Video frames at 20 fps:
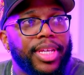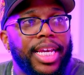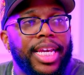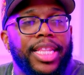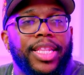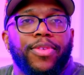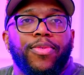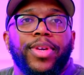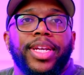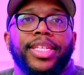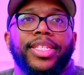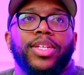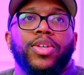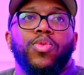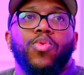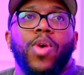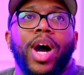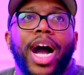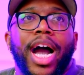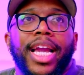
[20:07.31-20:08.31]
And the reason
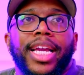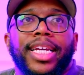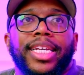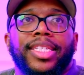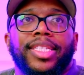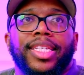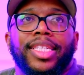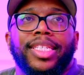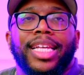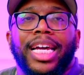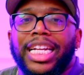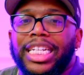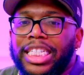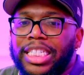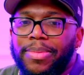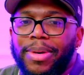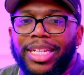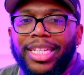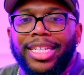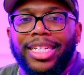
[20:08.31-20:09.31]
why is it's not just
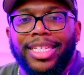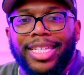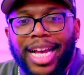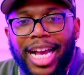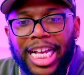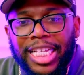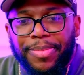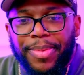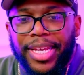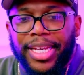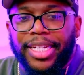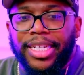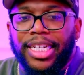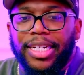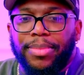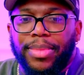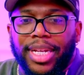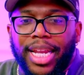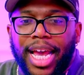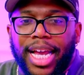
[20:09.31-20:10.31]
about the designs being
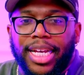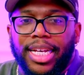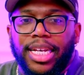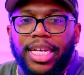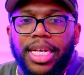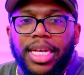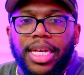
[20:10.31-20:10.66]
good, but like